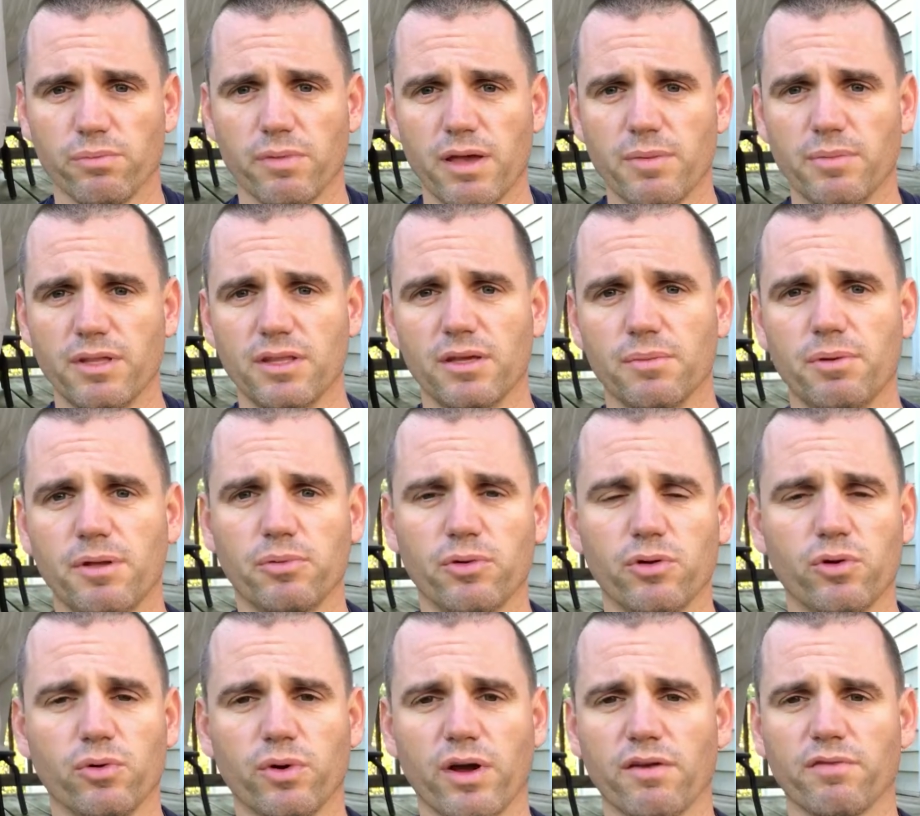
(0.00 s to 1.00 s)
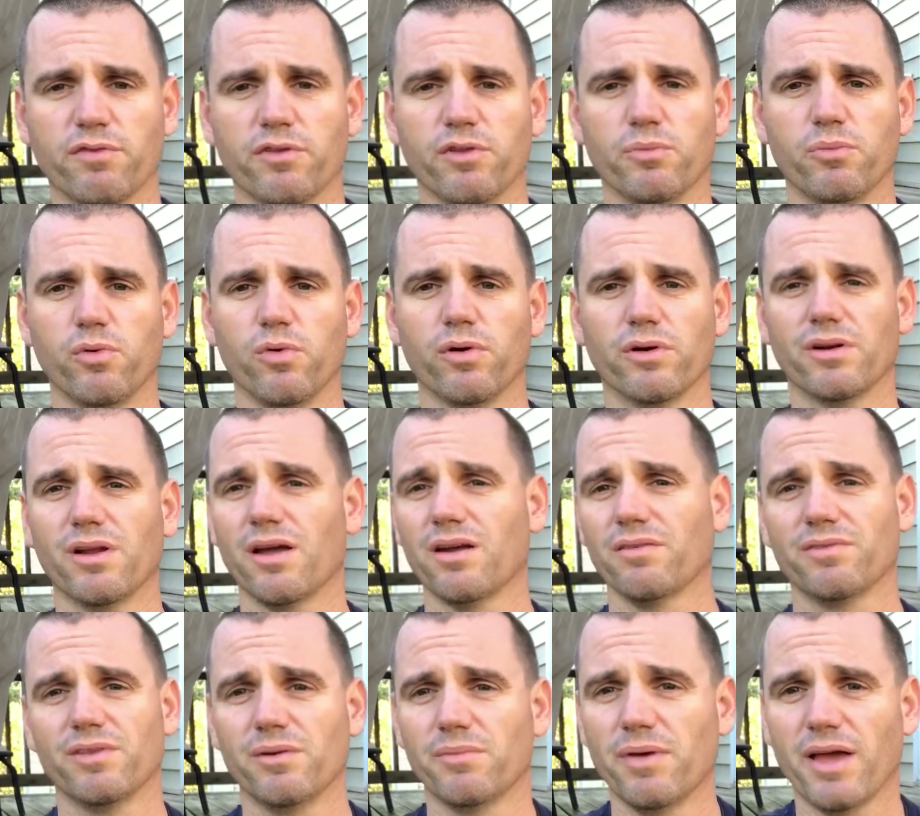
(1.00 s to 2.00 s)
Maybe the people who ran for the board, none
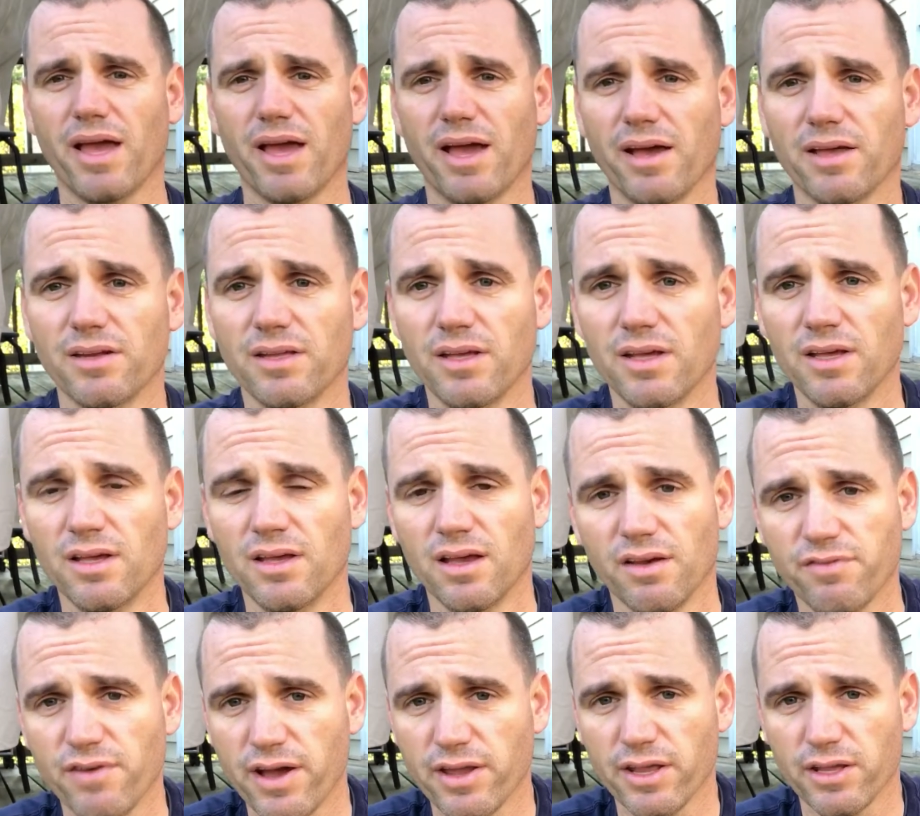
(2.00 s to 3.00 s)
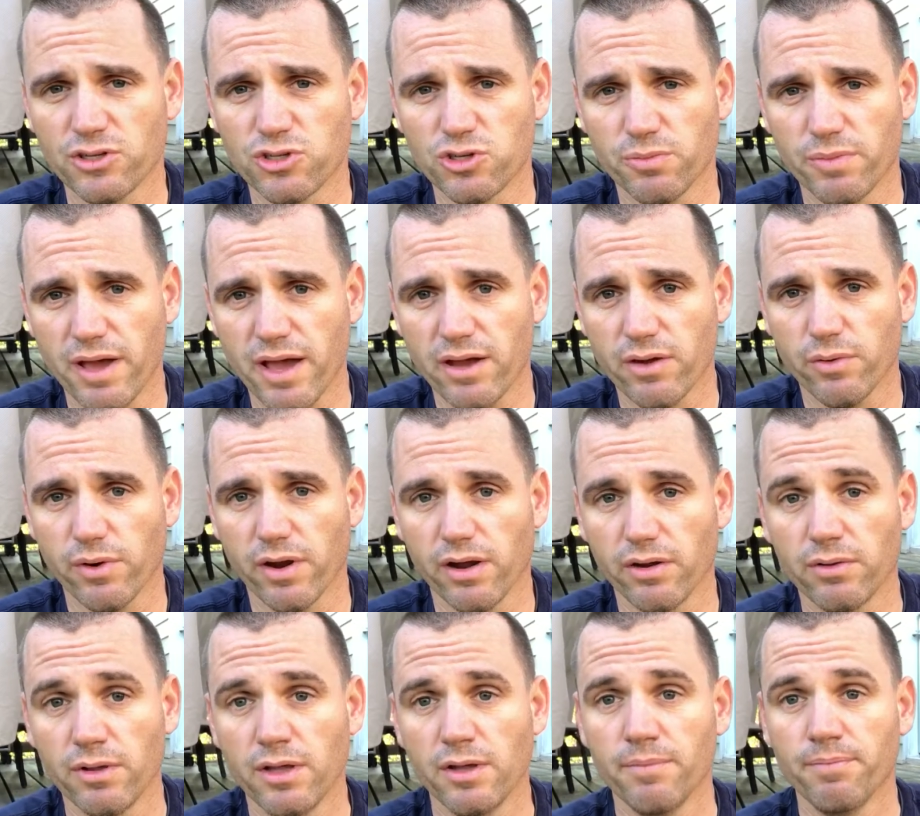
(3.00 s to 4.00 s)
of them had a financial background.